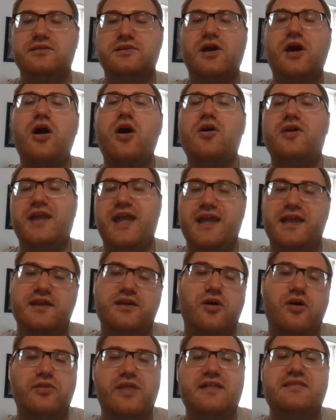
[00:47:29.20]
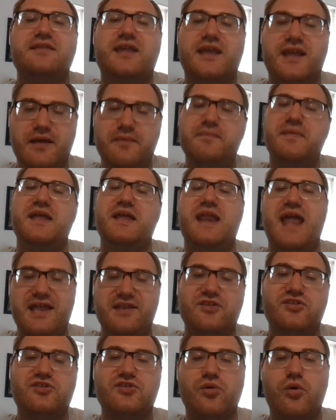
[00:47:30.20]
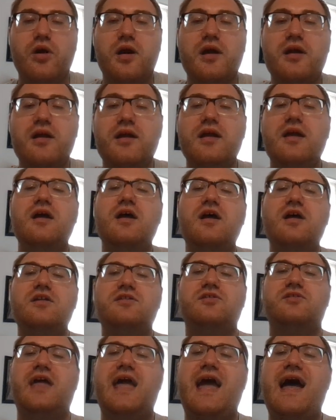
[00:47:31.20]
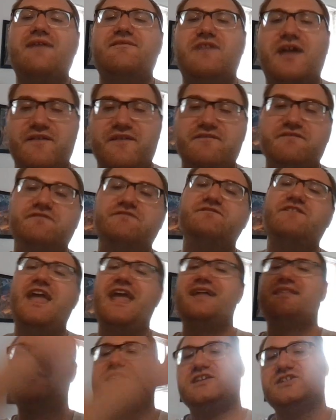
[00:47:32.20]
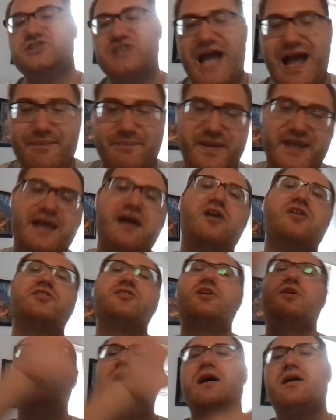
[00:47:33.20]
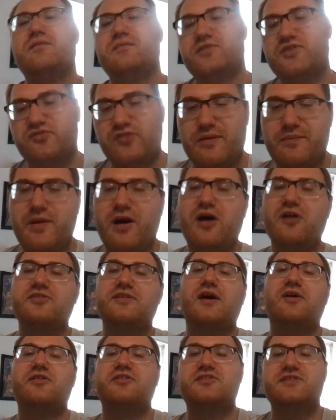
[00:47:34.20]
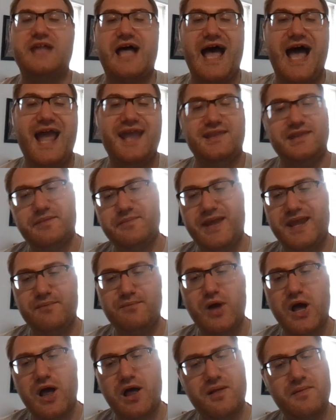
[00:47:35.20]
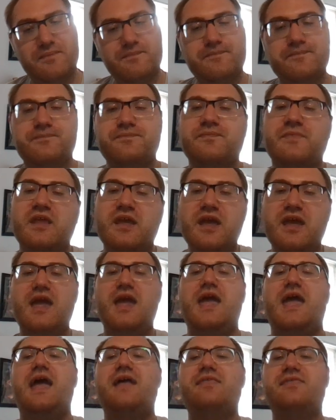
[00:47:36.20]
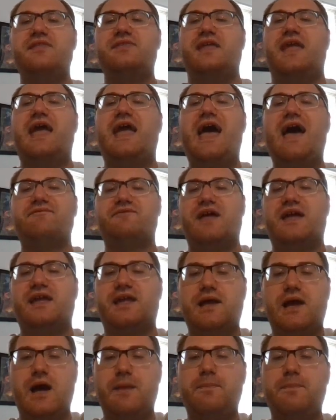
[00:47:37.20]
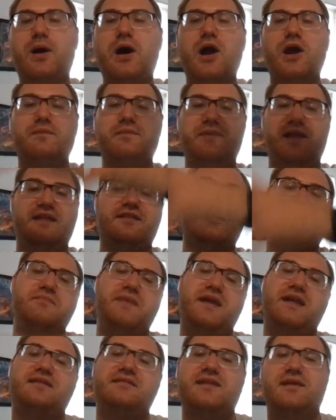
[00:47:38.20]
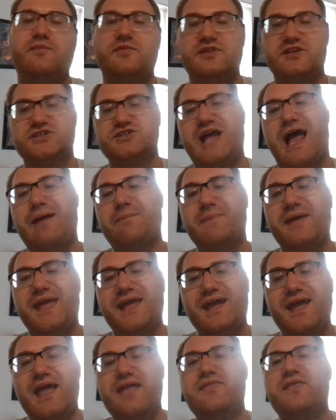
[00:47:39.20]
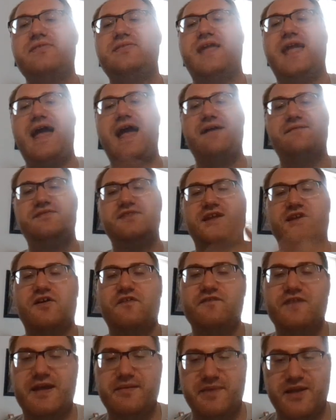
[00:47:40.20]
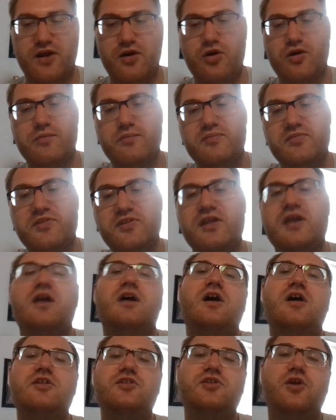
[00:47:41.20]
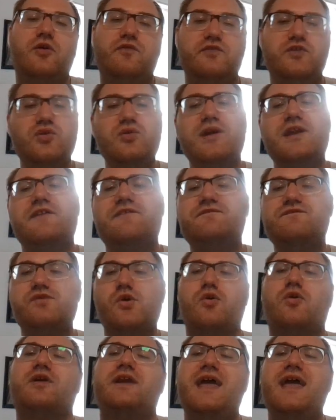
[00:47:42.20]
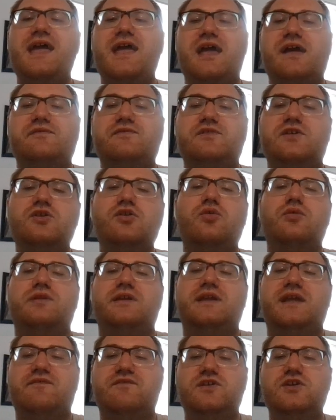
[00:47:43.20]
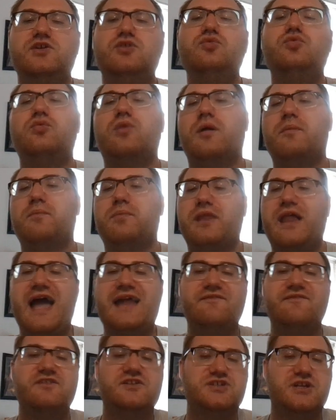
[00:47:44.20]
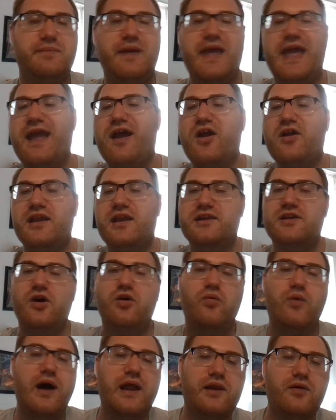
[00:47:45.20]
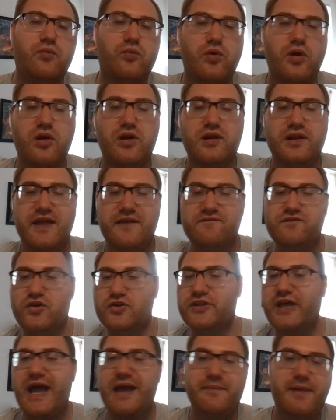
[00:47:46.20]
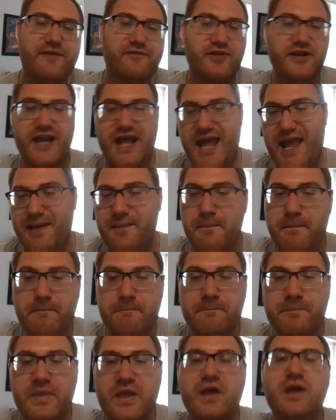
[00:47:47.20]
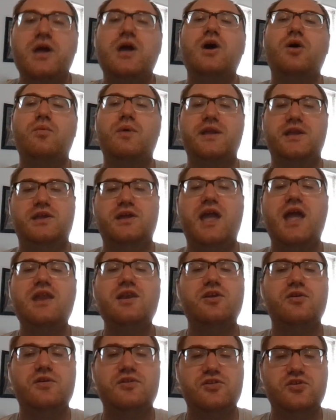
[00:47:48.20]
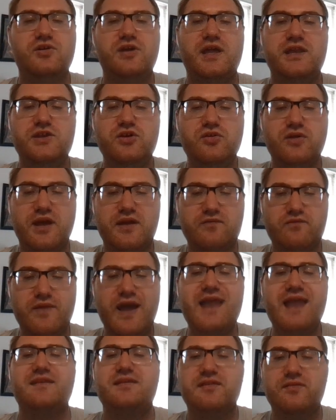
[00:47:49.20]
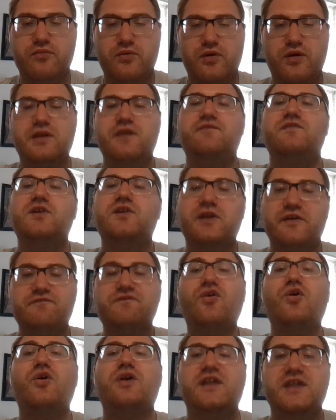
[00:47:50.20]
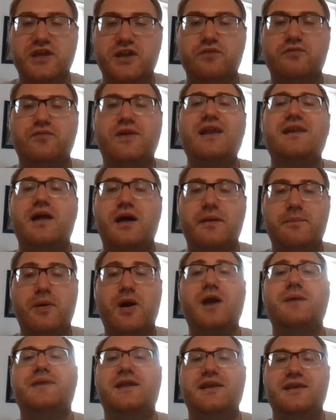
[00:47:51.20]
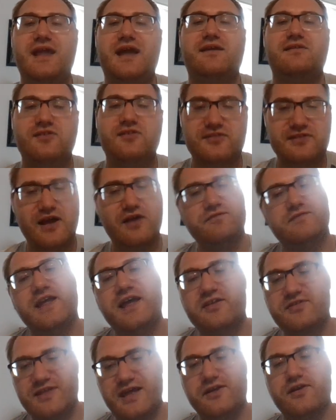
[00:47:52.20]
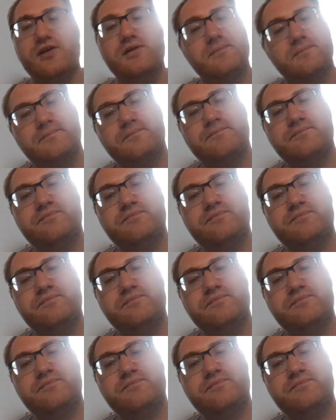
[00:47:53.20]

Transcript: Target, that's like a mid end store. So they have like fancy shopping, also strip malls outside the main mall. And then they have like apartments mixed in with the shopping, and then they have single family homes. So if you can afford it, if you are blind, vision impaired, and don't want to work like full time every day, what you can do is you can rent, if you can afford it, you can rent an apartment next to Southdale Center,